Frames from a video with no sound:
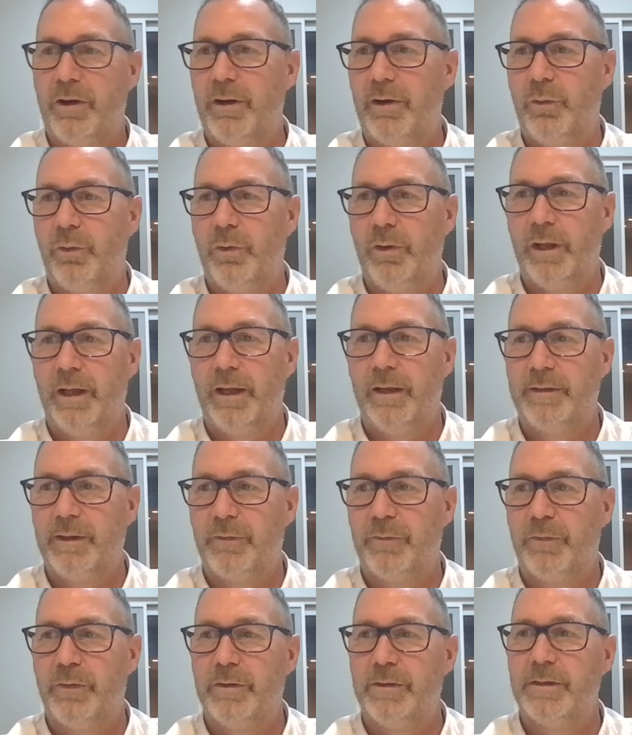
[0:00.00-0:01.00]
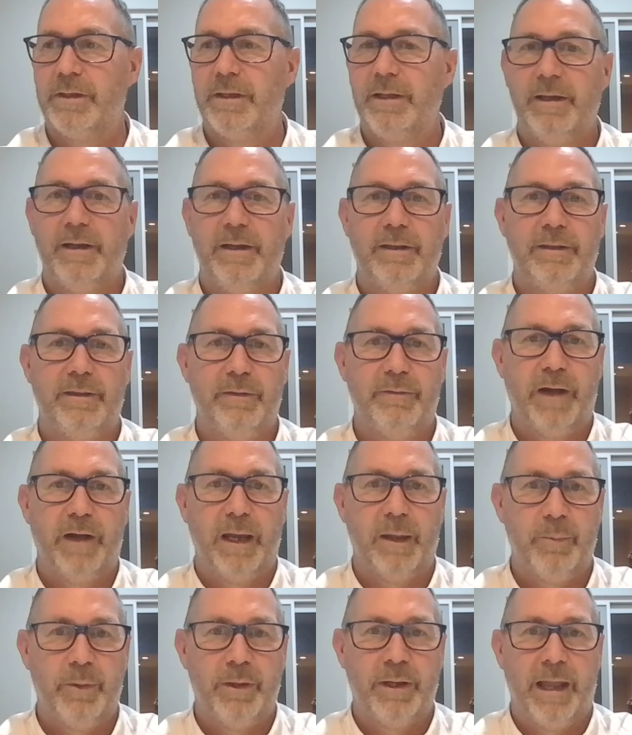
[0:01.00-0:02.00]
They're all at a different
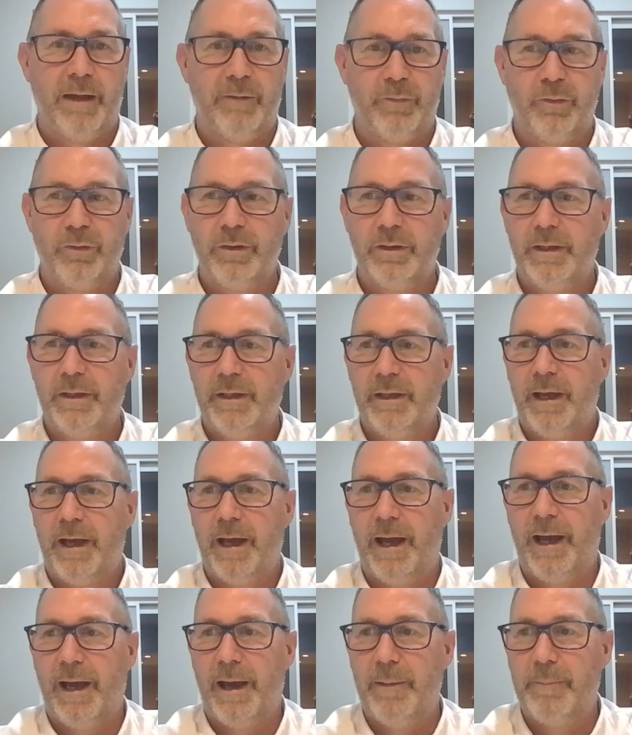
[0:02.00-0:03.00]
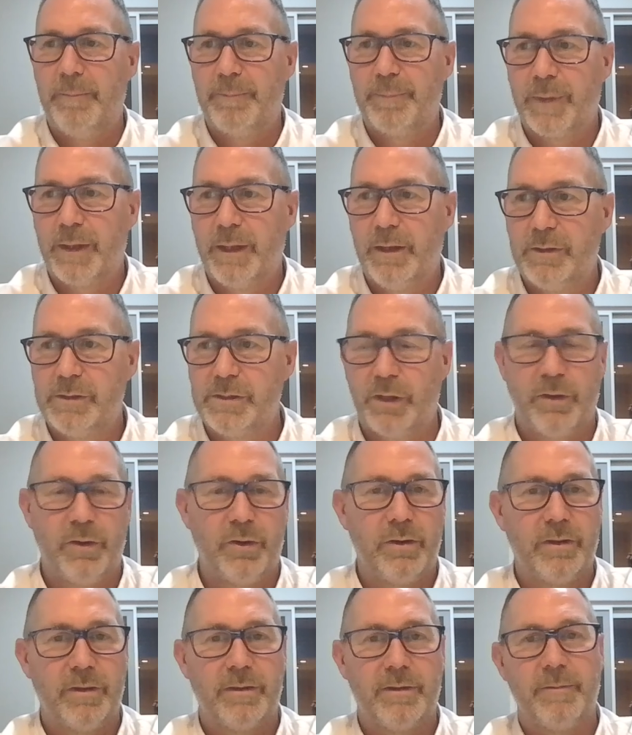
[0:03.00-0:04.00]
development level. Um,
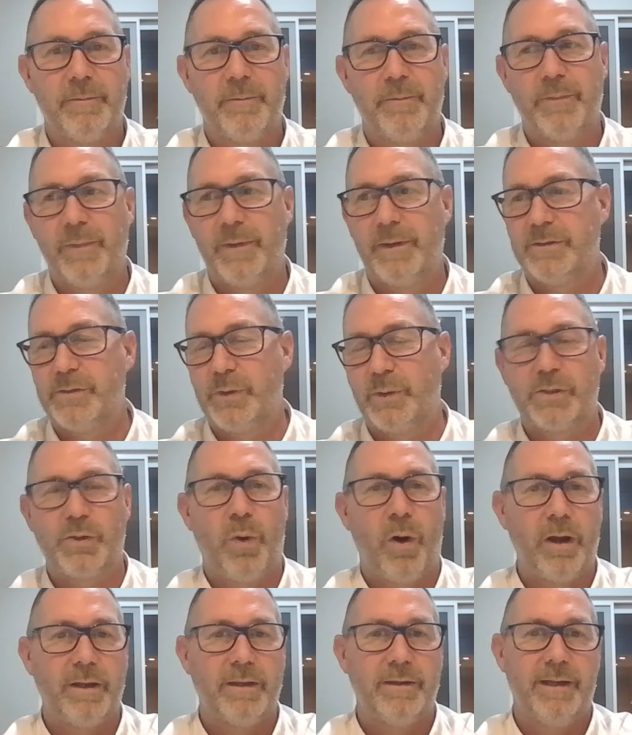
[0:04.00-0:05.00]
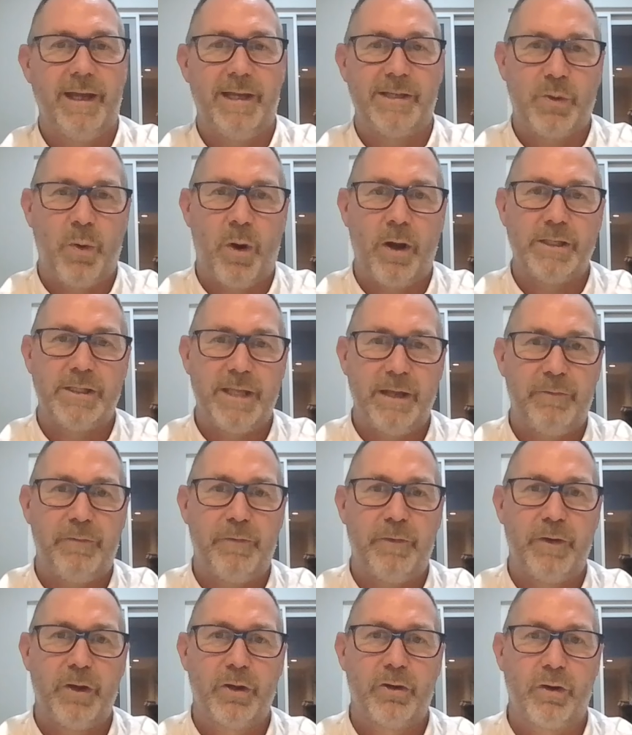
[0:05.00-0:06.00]
so so it's quite it's quite
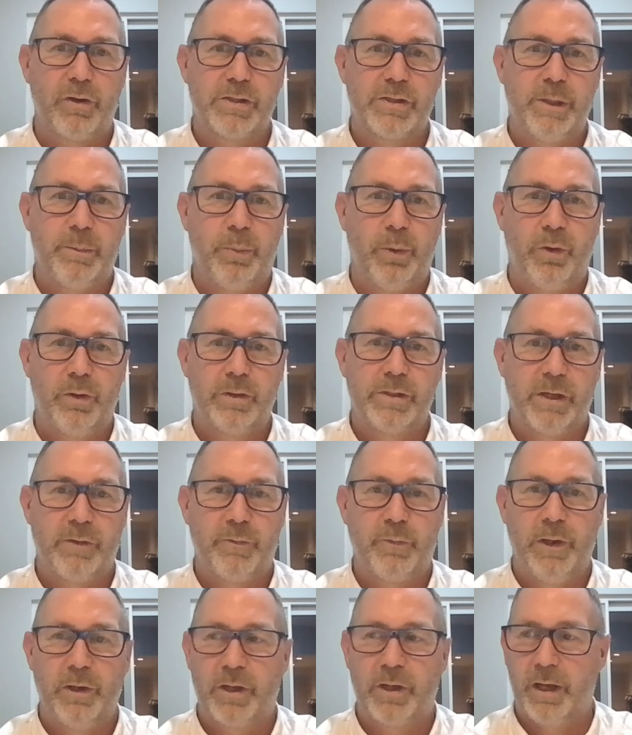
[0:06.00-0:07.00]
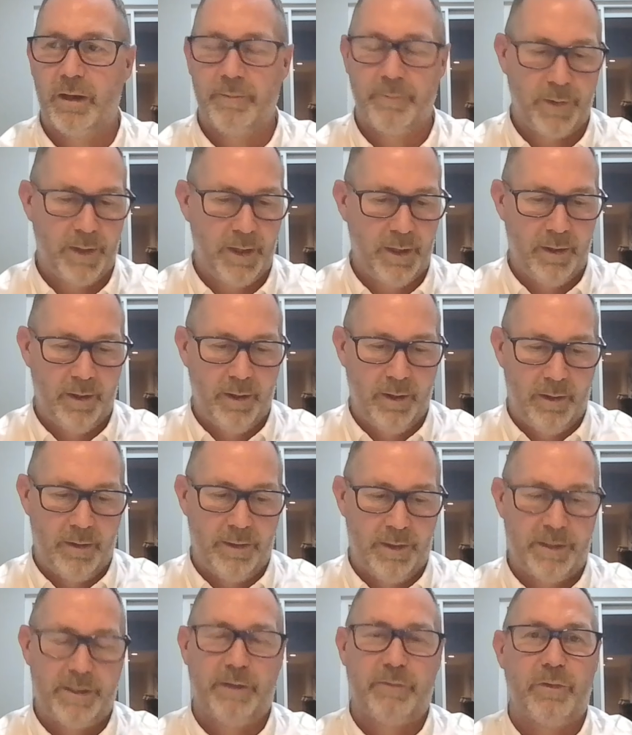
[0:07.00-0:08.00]
different across the board. So if we look at
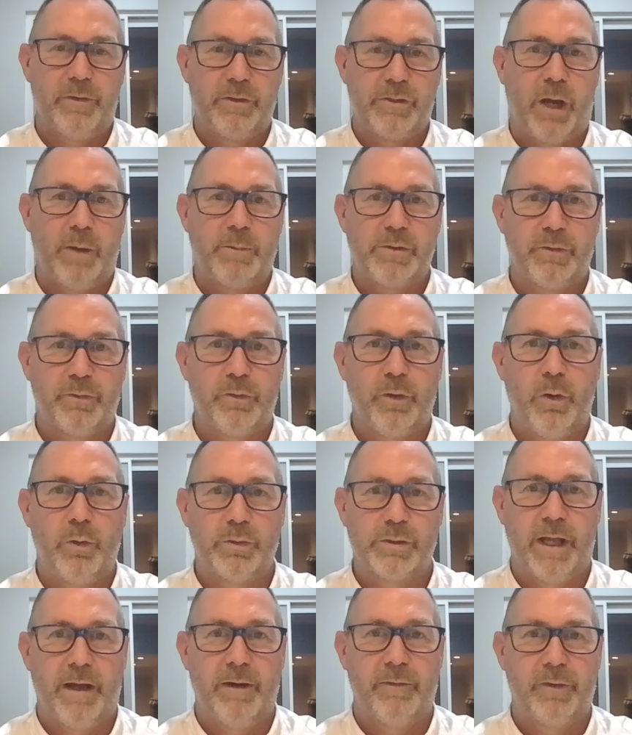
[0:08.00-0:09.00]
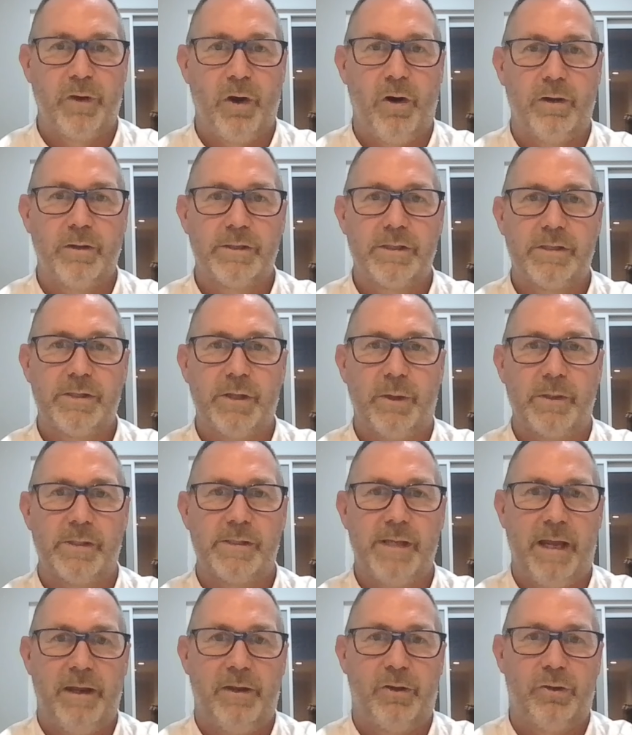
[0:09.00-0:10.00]
the different types of roles that I've got,
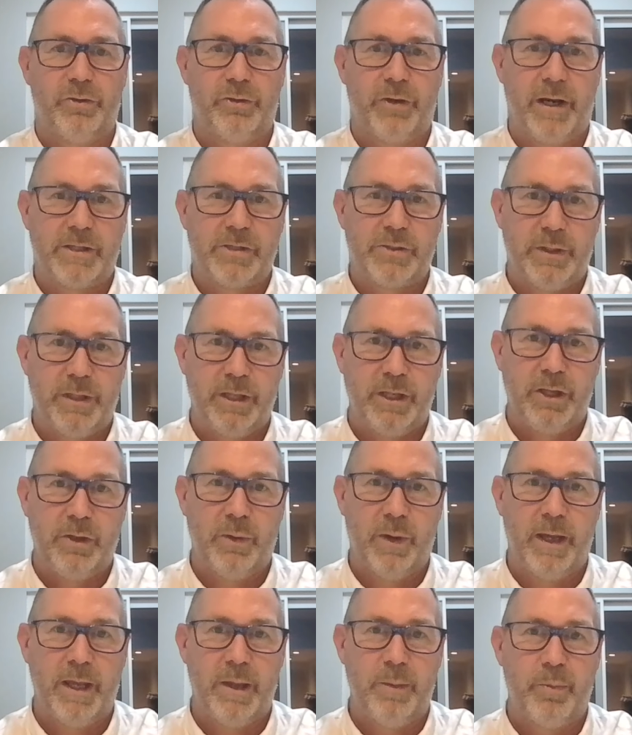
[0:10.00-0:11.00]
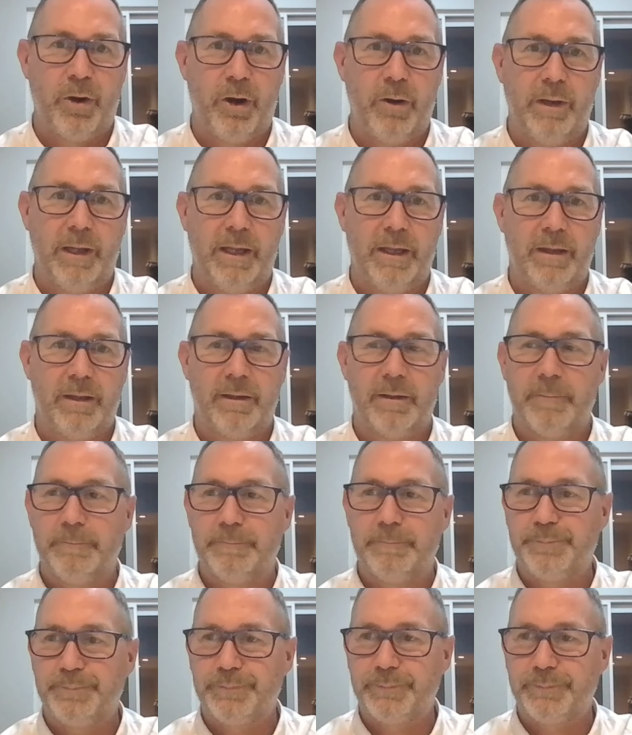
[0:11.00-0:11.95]
so as technical director in the U A E Pro League,